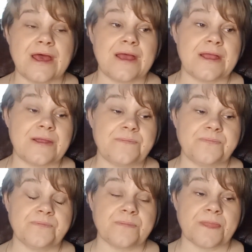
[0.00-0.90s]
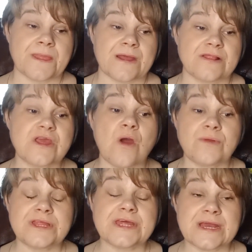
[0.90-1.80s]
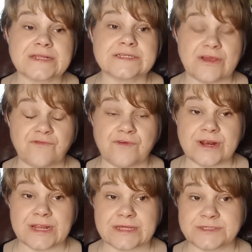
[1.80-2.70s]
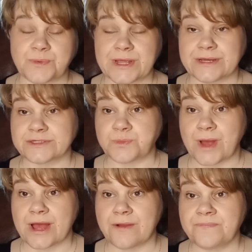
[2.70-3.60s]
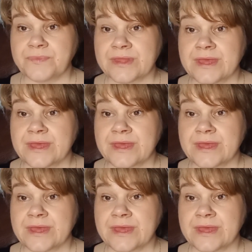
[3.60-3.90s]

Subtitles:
The only thing different this week as well